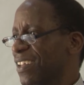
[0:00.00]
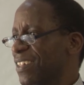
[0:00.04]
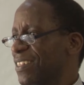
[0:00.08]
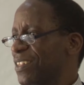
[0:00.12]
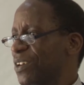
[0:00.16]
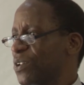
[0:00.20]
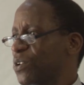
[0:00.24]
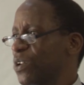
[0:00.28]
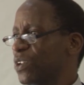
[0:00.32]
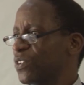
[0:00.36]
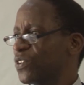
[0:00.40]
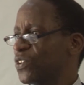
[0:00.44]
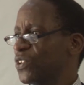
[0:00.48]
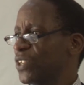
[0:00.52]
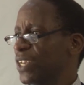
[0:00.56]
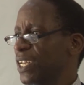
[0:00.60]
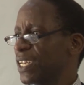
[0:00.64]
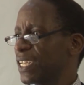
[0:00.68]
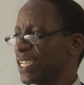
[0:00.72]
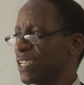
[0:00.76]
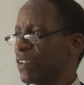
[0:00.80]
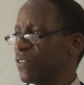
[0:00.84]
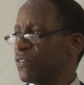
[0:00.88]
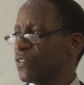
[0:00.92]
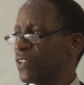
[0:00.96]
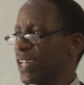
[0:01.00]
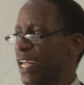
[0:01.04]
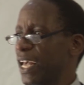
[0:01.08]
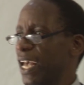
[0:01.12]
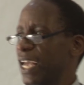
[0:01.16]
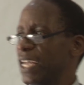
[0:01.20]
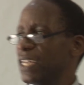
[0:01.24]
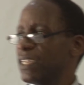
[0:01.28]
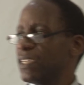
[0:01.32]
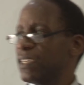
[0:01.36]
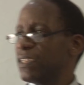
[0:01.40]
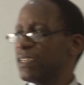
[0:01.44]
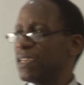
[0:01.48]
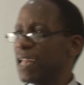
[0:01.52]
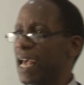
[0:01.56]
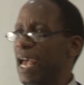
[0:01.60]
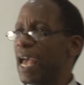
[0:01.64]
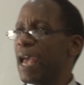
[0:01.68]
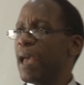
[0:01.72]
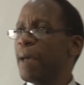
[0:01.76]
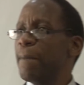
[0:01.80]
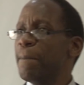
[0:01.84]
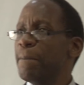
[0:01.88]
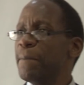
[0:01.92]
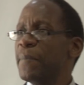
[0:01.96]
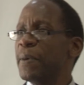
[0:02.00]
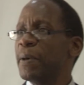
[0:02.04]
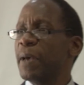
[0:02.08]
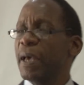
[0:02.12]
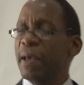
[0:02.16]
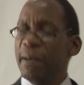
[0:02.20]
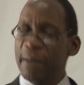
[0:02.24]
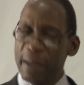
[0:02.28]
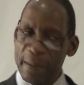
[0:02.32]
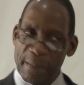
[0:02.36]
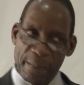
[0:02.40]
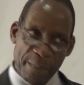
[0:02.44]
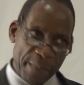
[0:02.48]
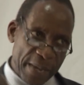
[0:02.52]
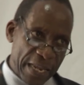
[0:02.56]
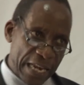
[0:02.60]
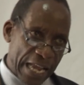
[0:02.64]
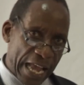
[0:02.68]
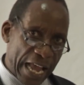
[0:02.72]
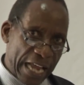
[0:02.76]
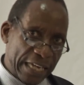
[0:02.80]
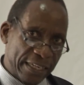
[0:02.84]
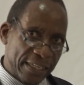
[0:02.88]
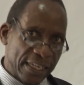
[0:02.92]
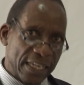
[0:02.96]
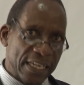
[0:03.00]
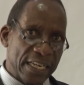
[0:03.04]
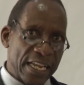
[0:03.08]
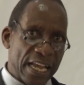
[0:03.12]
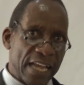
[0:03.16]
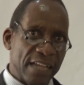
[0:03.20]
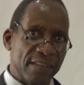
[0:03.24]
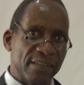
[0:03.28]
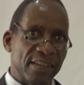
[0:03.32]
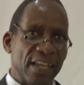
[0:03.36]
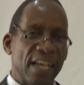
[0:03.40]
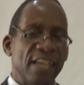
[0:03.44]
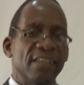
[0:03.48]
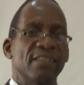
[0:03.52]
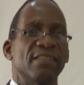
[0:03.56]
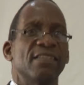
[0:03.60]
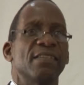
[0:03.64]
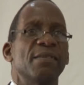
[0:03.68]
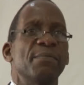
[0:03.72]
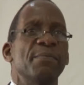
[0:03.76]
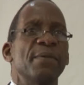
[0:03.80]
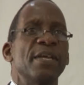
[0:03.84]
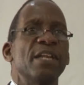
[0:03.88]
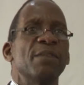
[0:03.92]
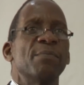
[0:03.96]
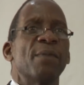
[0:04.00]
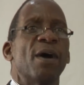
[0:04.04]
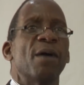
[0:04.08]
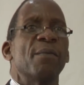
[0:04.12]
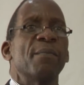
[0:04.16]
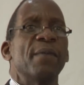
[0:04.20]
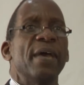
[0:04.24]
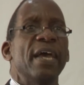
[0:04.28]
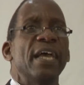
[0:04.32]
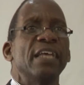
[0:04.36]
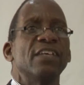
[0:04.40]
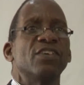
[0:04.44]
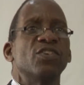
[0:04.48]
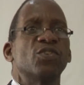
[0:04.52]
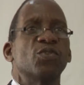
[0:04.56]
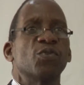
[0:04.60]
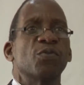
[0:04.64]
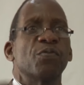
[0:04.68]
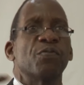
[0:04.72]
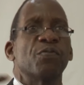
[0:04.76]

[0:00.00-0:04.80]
The Constitution gives eight, uh, uh 18 years as the minimum age to